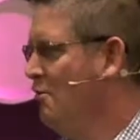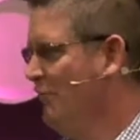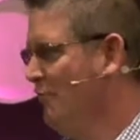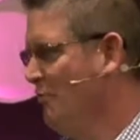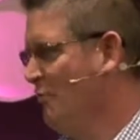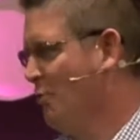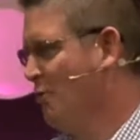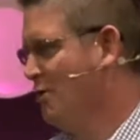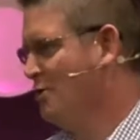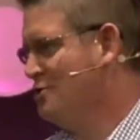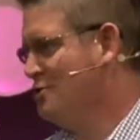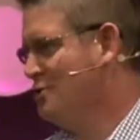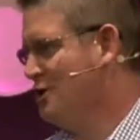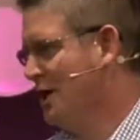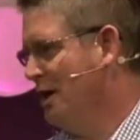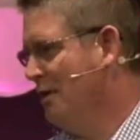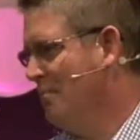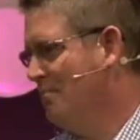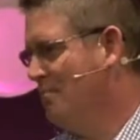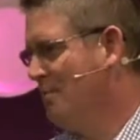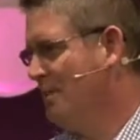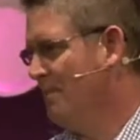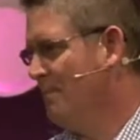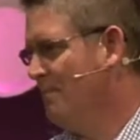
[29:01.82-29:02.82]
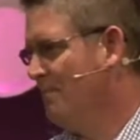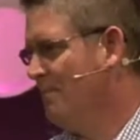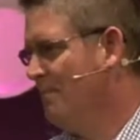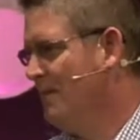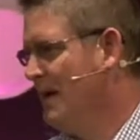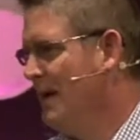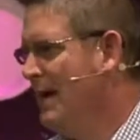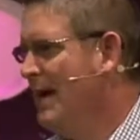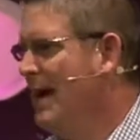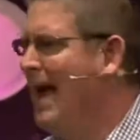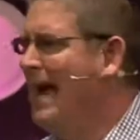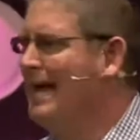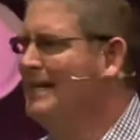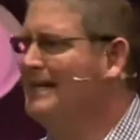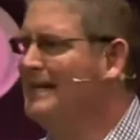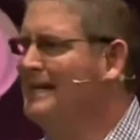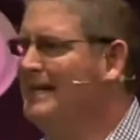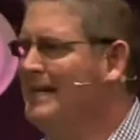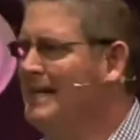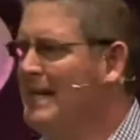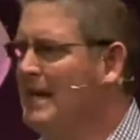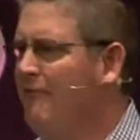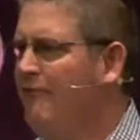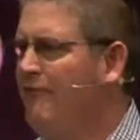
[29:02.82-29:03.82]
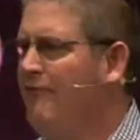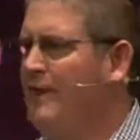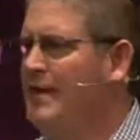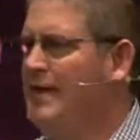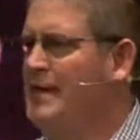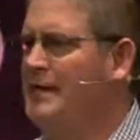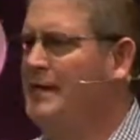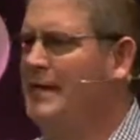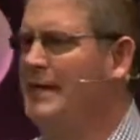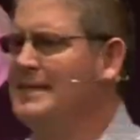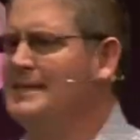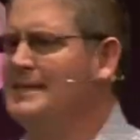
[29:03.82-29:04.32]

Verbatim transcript: of worship. And giving